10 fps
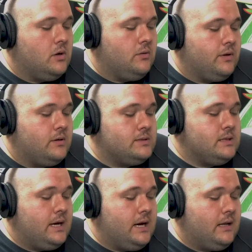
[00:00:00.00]
So they're
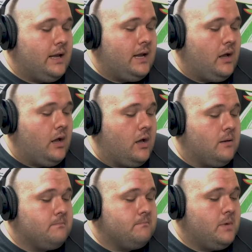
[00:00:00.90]
saying that
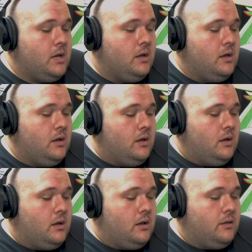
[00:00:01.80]
um,
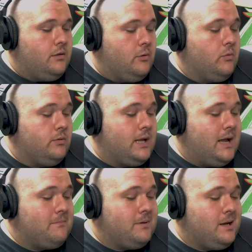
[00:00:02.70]
there will
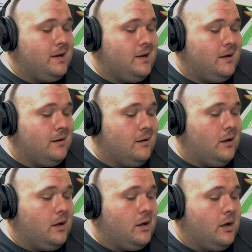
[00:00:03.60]
not be
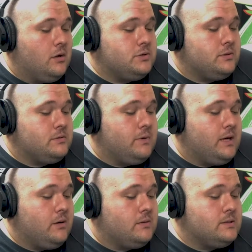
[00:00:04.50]
uh,
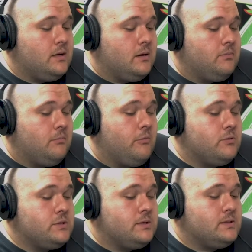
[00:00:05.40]
120 hertz uh,
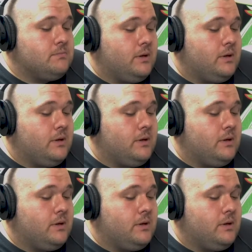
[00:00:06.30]
ProMotion